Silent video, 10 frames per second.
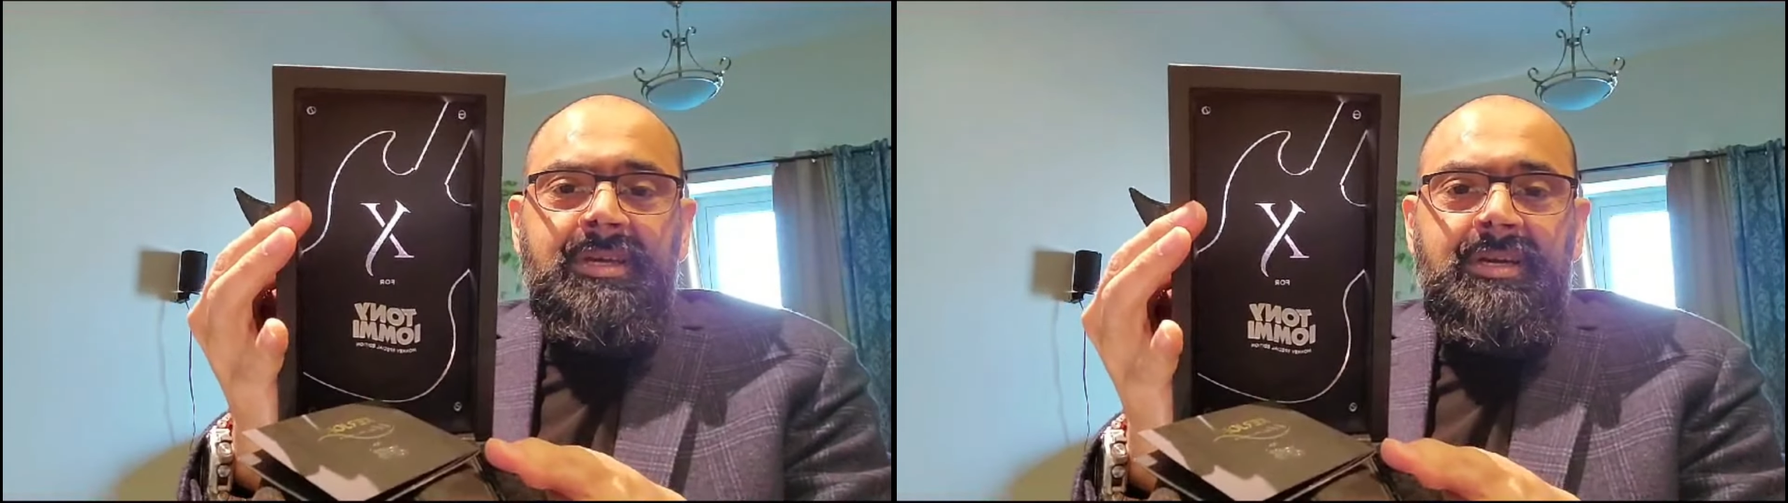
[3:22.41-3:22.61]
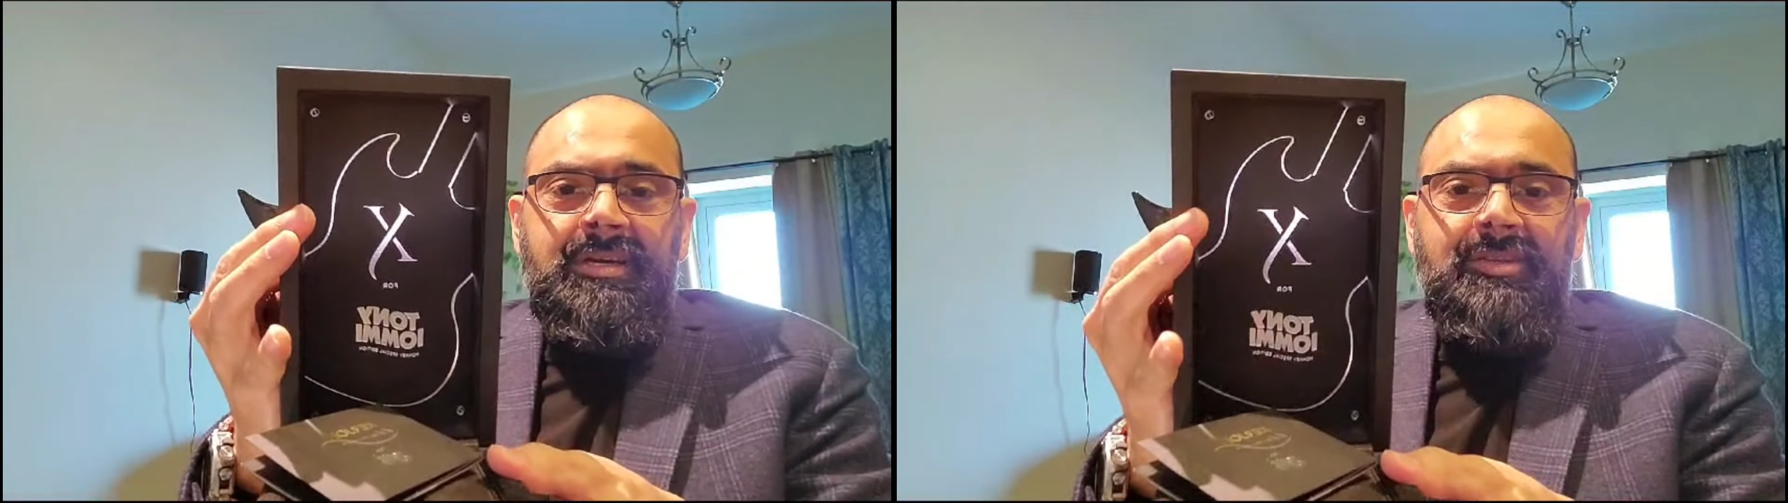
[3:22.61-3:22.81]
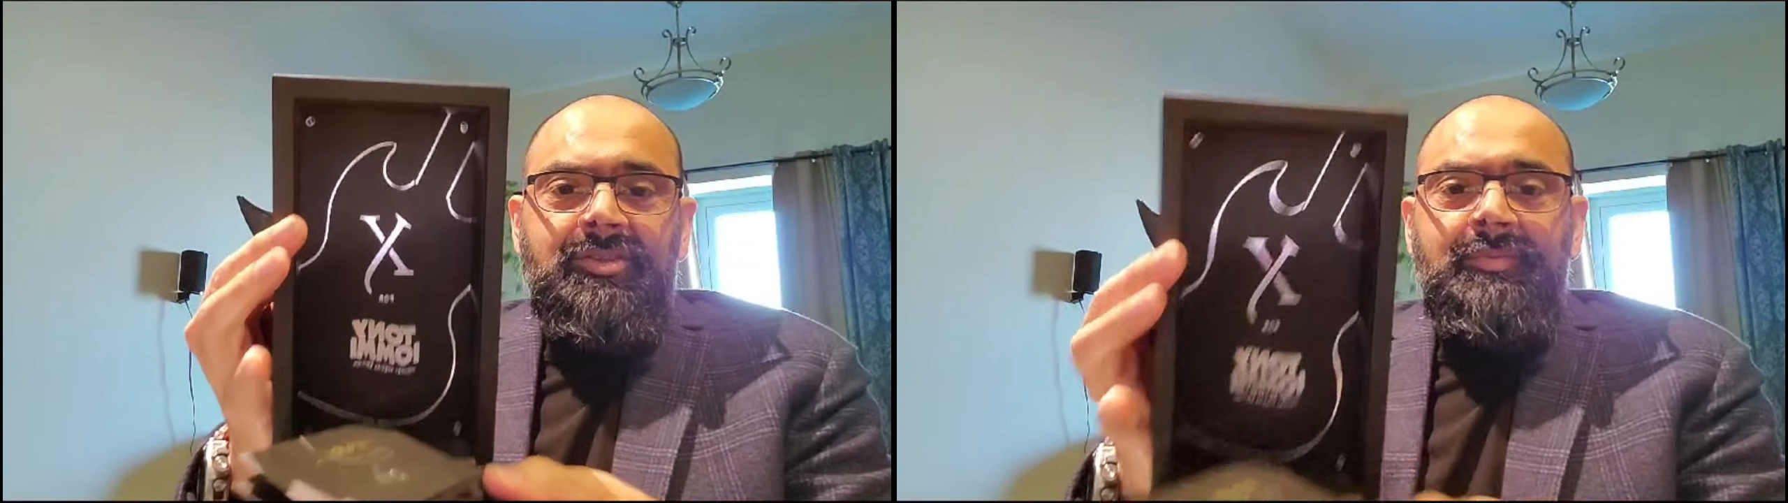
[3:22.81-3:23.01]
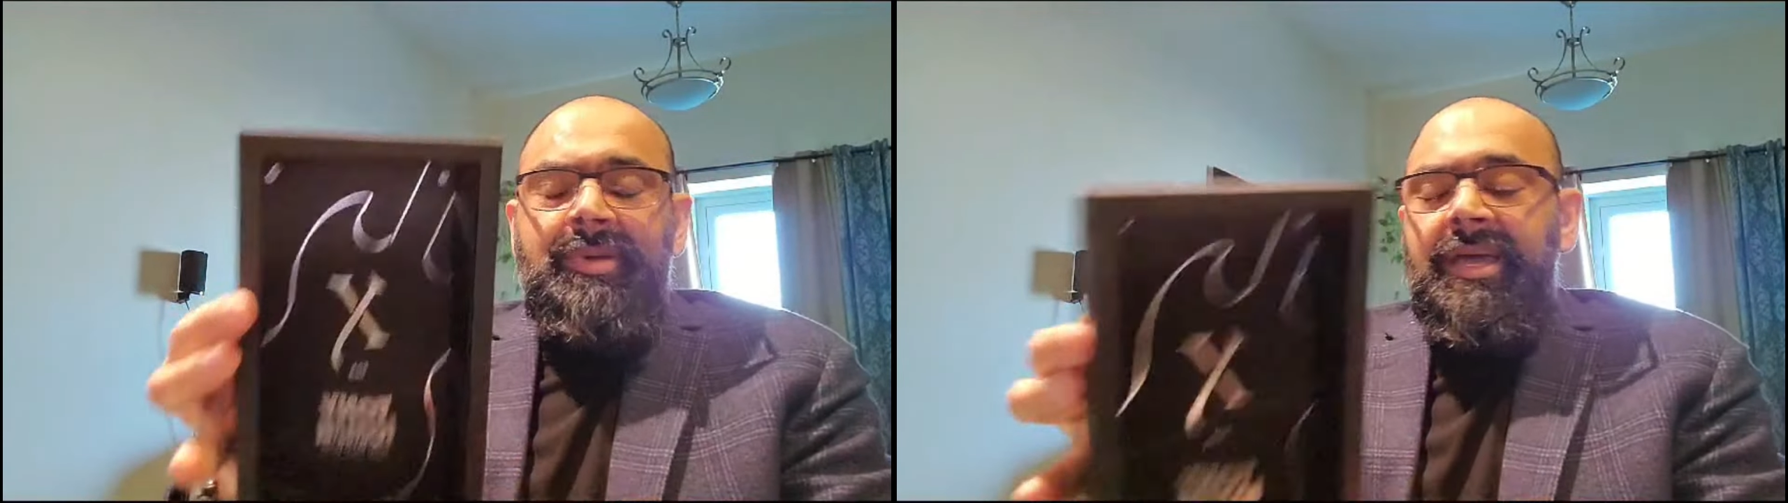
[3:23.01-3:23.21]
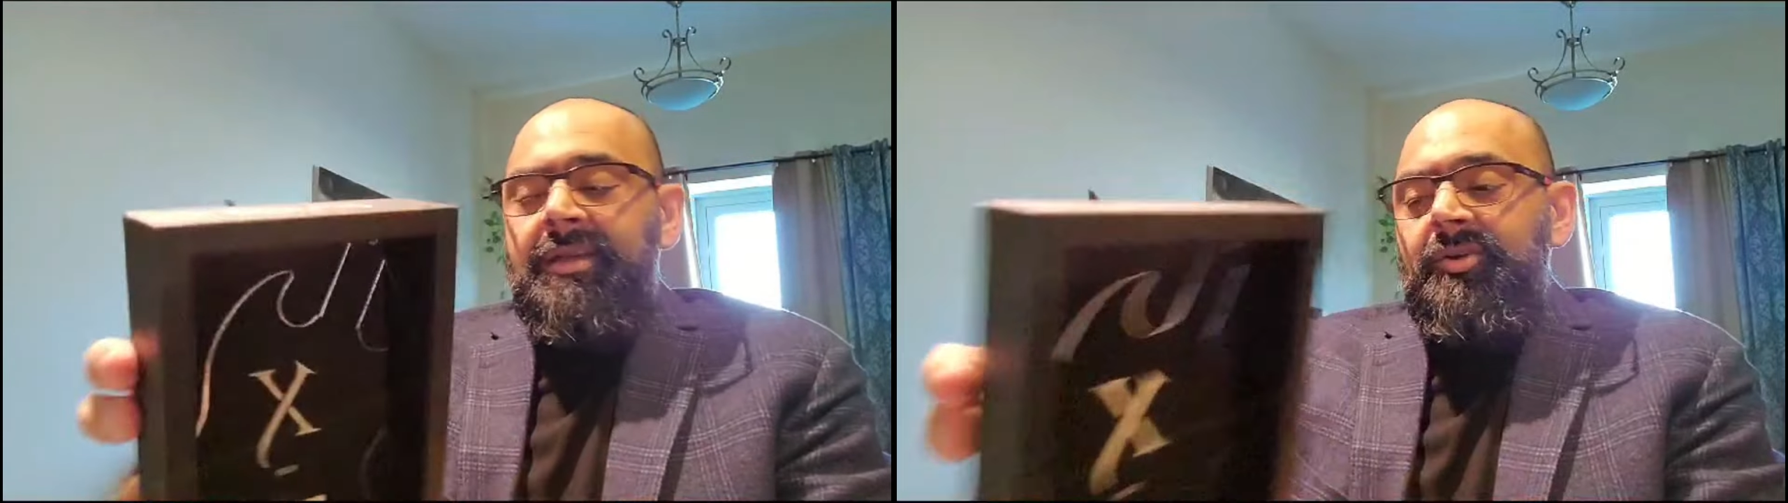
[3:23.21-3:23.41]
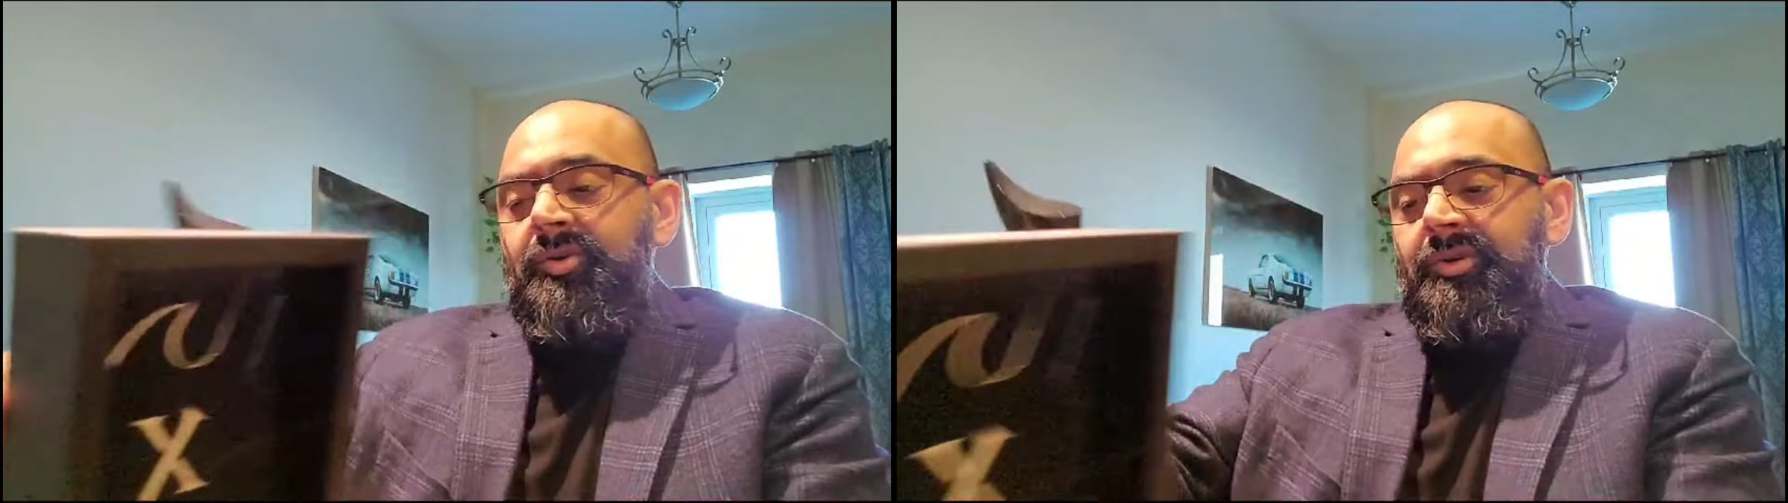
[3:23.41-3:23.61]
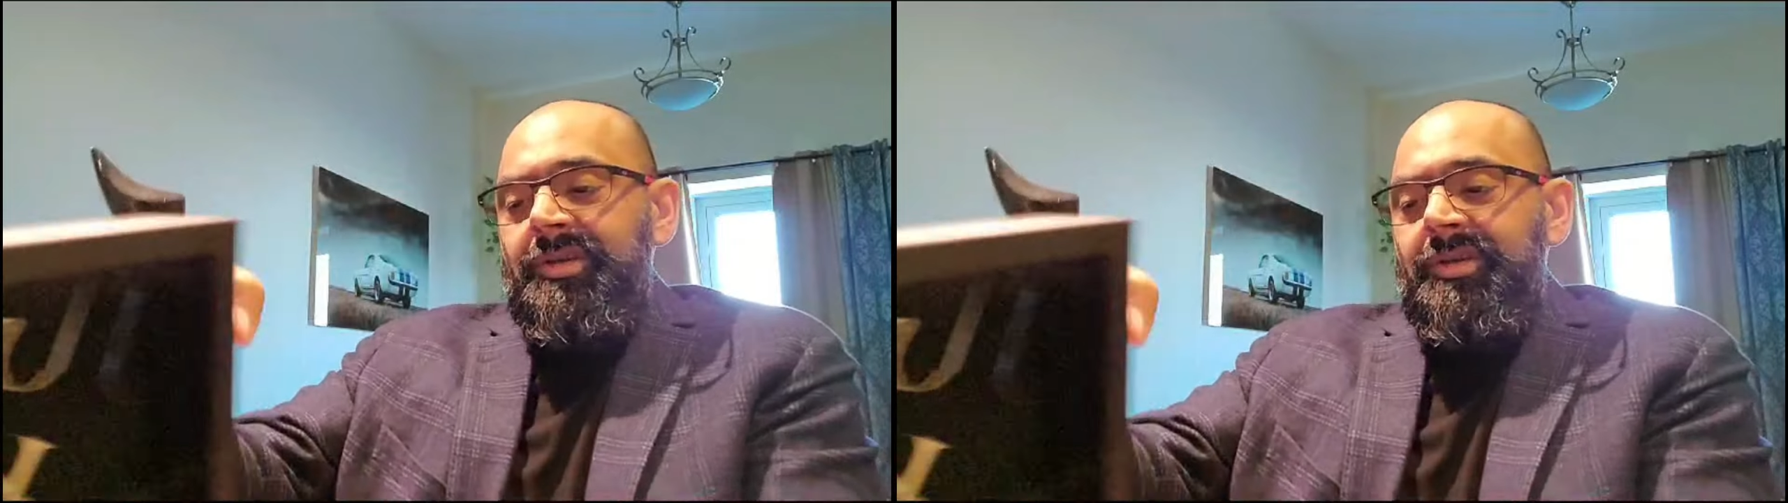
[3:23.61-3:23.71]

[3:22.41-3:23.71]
tobacco